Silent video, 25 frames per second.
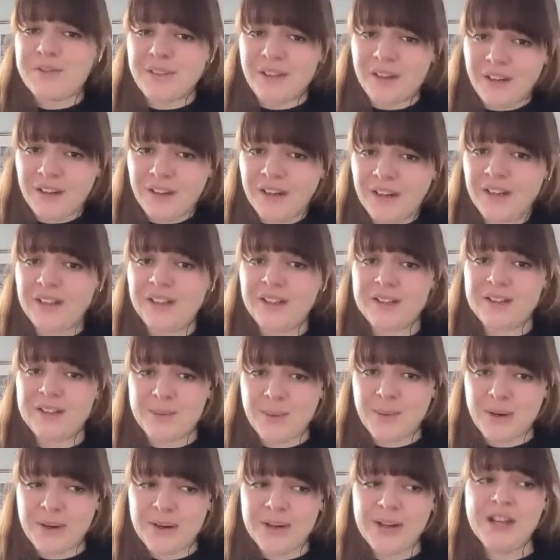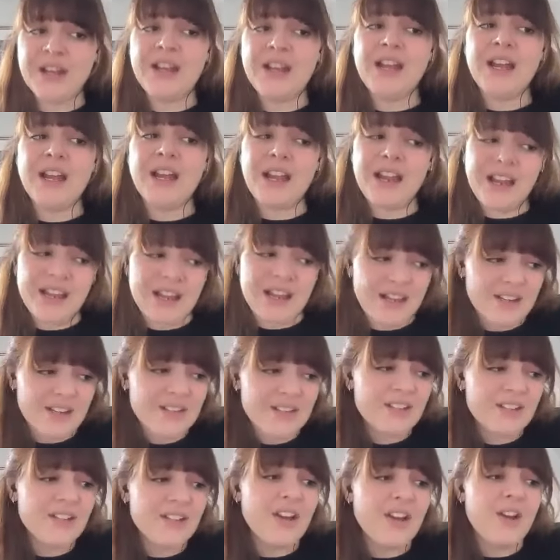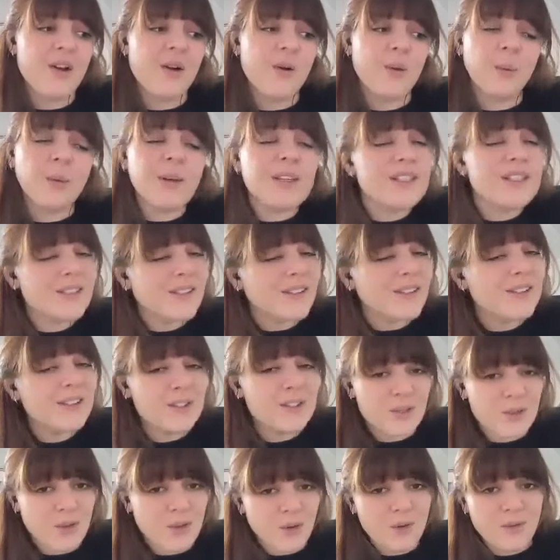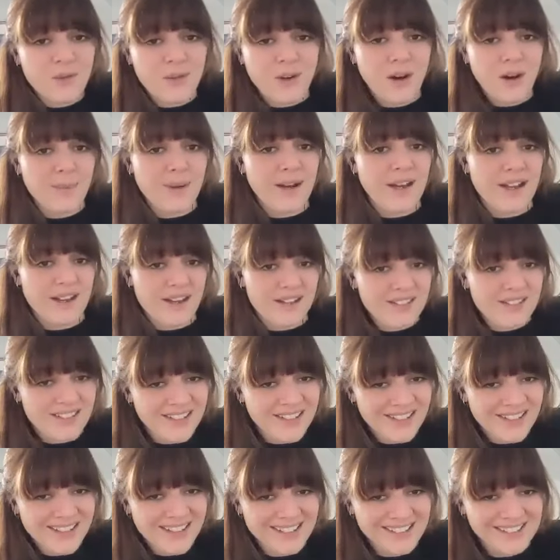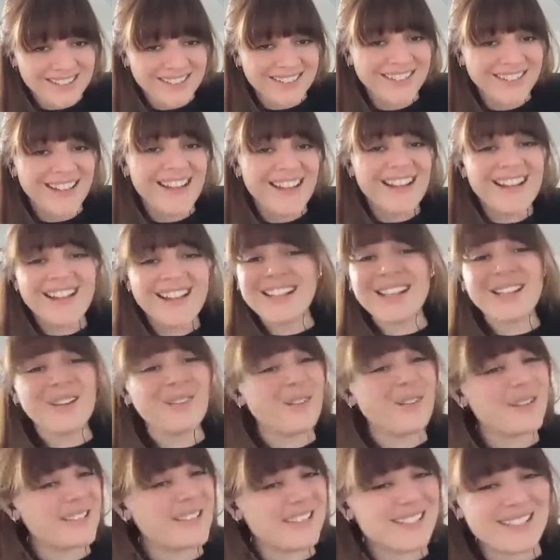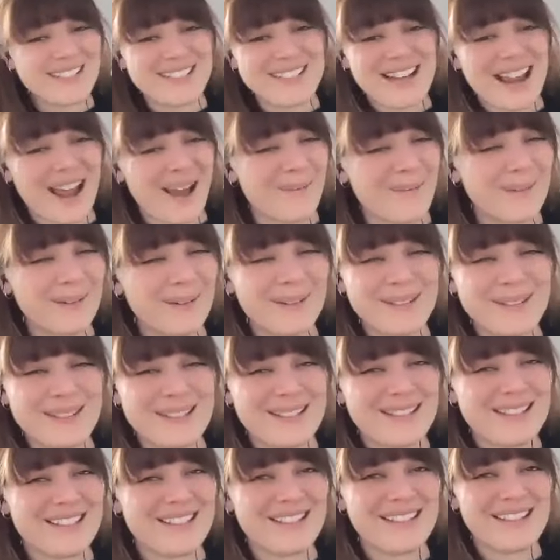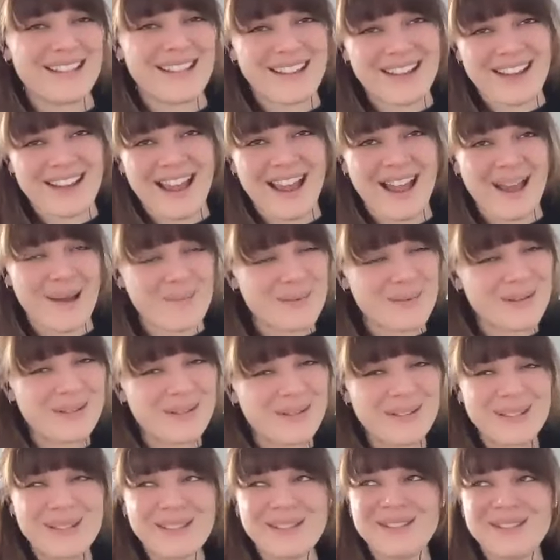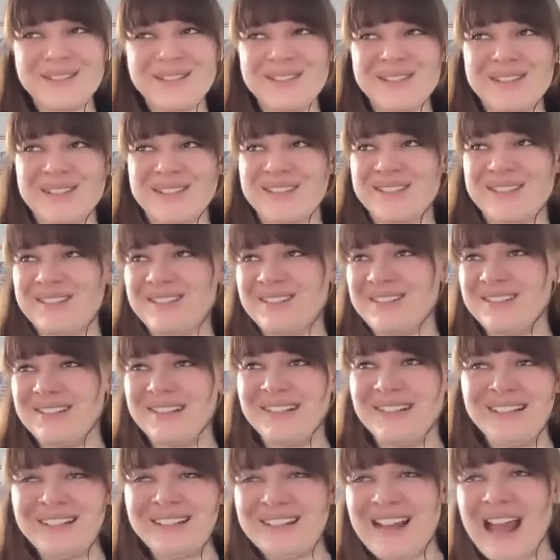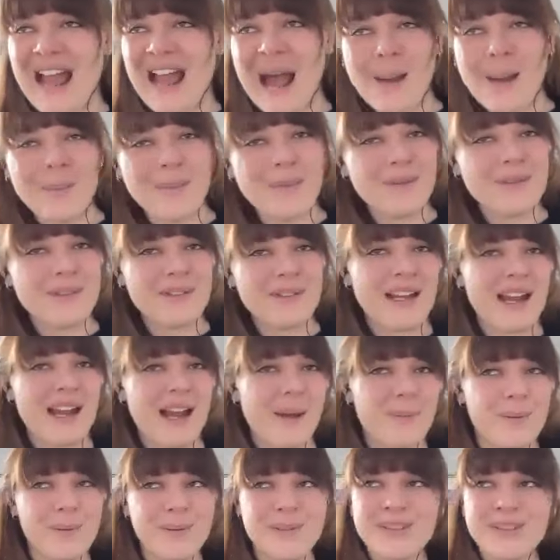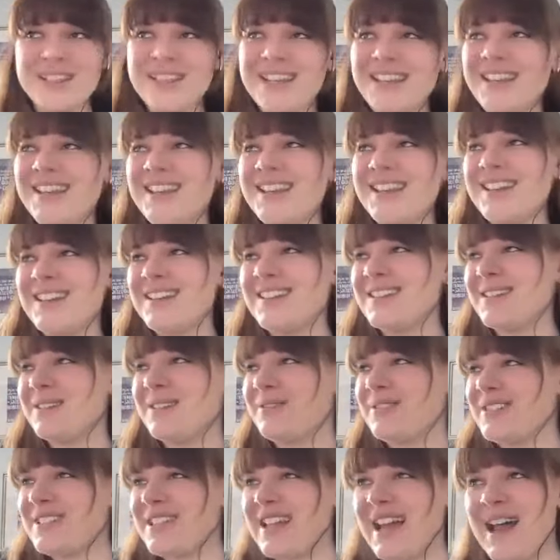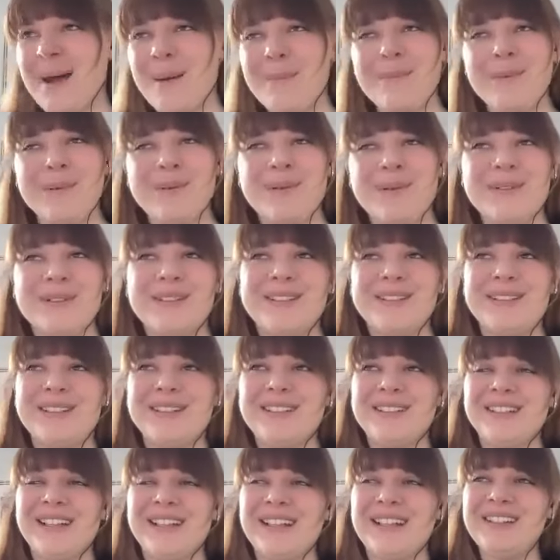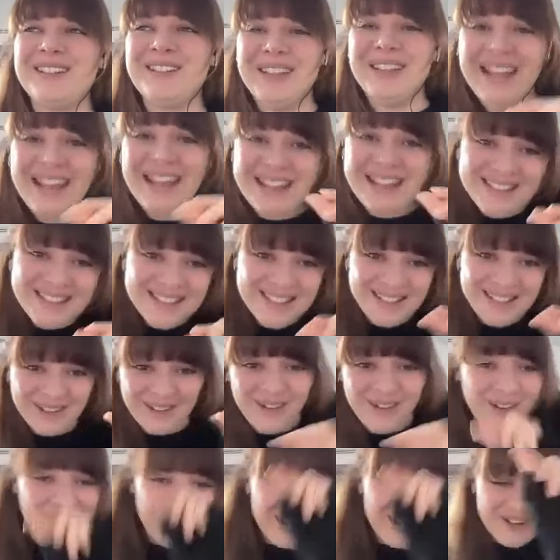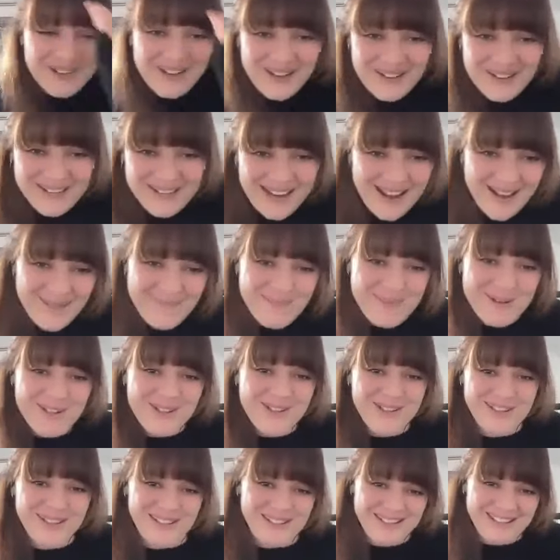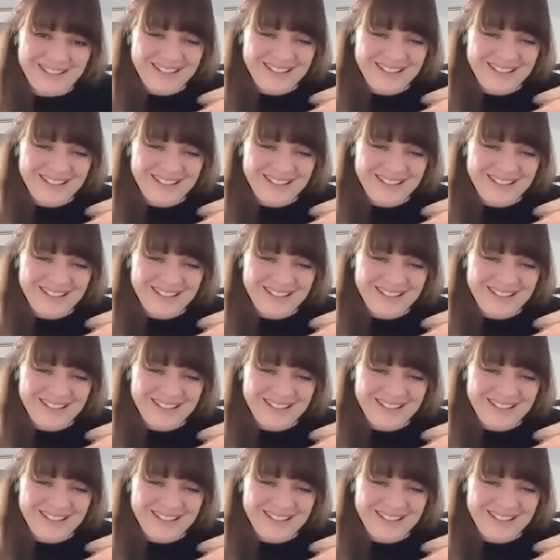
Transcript: of funding this work. And we started so far behind. Like it wasn't just apples to like apples. It was apples to apple seeds. It was apples to like little ants that are crawling around the apple, like